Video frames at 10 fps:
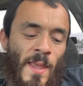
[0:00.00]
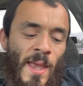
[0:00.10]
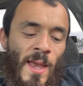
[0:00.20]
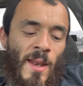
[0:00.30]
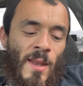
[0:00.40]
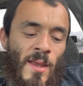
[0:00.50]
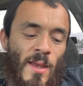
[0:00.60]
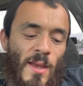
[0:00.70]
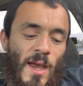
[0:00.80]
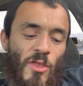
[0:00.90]
And
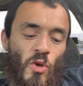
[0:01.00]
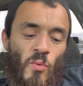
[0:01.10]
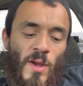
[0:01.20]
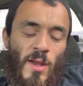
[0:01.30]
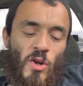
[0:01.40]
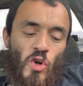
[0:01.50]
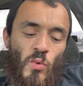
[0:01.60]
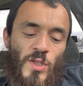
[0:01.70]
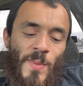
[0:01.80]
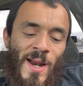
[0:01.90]
Ethelred, who
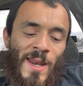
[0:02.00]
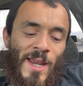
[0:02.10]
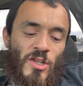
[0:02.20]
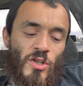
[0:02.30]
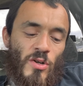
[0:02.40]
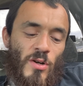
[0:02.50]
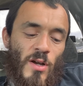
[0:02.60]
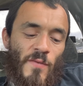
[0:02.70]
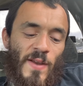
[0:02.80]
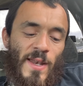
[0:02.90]
was by nature
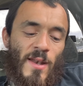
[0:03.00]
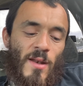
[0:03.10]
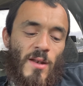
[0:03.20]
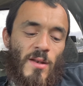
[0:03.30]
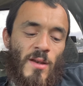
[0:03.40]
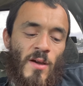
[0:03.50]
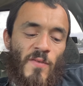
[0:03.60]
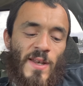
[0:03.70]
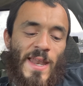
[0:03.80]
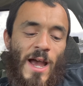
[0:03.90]
of a of
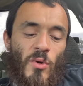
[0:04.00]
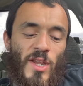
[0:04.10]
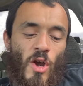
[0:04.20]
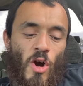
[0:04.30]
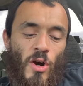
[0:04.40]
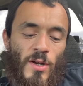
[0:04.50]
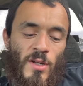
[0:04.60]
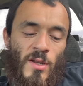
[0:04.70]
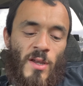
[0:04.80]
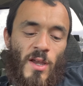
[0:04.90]
a doughty heart,
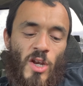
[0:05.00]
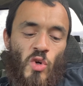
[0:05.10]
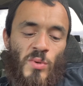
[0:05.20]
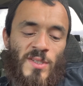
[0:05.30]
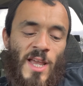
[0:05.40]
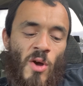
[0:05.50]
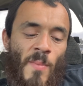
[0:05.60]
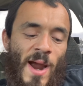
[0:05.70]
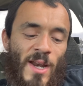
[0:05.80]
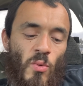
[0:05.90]
and who was now
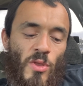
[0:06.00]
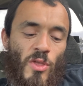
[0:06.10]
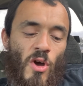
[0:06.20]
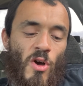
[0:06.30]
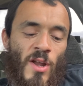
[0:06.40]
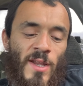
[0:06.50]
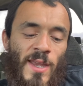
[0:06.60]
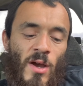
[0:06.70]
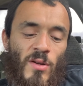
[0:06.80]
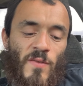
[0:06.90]
mighty withal on
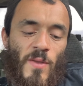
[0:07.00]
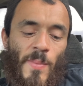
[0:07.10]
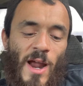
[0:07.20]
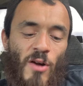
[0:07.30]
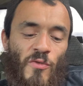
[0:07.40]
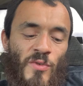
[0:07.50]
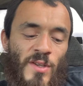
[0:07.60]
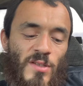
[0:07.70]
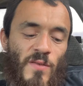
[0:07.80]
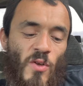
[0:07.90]
account of the
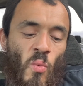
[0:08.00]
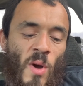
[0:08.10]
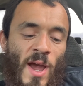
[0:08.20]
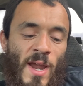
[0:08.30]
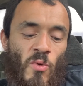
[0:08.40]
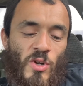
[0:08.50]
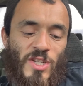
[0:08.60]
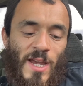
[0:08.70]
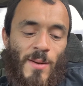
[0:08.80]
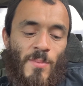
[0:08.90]
powerfulness of the wine which
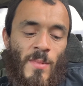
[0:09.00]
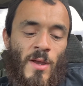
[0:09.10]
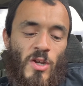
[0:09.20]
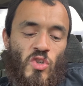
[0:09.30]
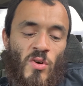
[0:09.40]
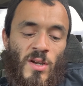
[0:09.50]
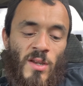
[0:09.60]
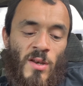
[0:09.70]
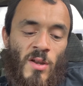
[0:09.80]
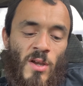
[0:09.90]
he had
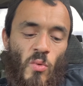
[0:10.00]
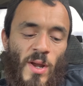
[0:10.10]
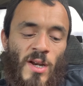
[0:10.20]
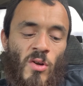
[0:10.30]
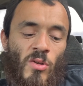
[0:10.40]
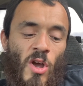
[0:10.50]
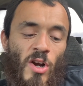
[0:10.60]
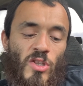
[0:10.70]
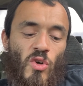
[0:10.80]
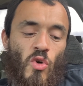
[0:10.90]
drunken, waited no longer
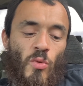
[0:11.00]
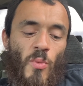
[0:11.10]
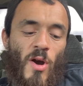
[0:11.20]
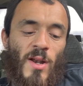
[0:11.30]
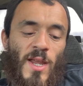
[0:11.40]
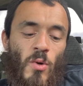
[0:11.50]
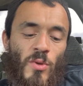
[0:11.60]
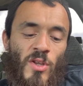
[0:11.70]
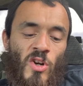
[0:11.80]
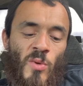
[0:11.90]
to hold parley with
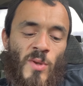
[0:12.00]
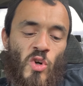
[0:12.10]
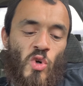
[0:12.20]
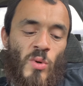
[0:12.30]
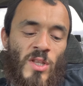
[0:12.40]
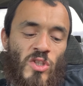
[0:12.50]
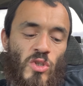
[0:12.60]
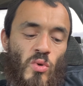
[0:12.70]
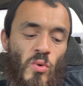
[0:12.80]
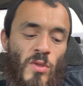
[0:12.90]
the hermit, who, in
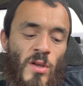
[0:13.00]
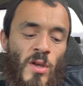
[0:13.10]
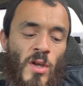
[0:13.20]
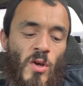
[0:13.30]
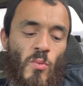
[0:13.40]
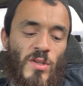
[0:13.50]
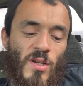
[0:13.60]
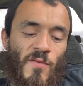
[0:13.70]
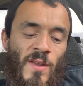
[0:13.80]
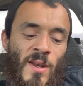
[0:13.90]
sooth, was
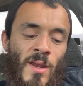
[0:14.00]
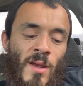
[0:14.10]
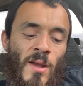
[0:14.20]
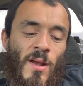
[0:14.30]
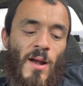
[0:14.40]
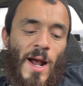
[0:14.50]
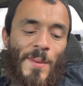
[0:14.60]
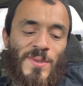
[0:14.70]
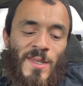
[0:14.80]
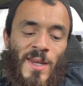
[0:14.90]
of an
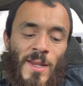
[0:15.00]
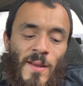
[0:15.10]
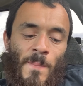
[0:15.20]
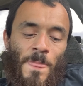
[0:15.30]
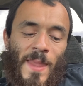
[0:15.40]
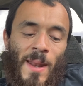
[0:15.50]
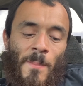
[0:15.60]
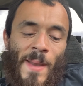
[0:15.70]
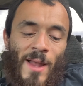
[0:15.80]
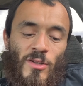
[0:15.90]
obstinate
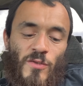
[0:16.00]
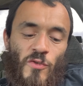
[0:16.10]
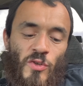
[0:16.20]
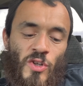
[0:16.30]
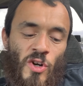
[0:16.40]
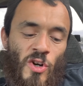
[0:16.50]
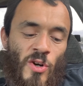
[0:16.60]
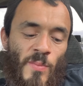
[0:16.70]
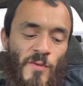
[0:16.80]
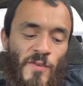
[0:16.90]
maliceful turn,
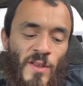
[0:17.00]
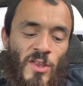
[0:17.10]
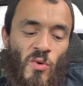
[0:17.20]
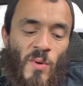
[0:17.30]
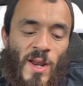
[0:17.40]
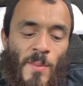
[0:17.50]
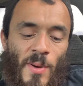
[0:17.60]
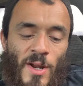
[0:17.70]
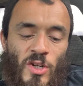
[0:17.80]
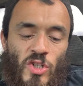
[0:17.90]
but feeling the rain
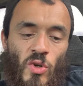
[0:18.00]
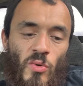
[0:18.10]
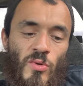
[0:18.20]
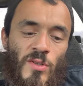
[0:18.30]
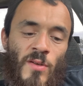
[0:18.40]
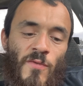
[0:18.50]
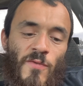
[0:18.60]
upon his shoulders and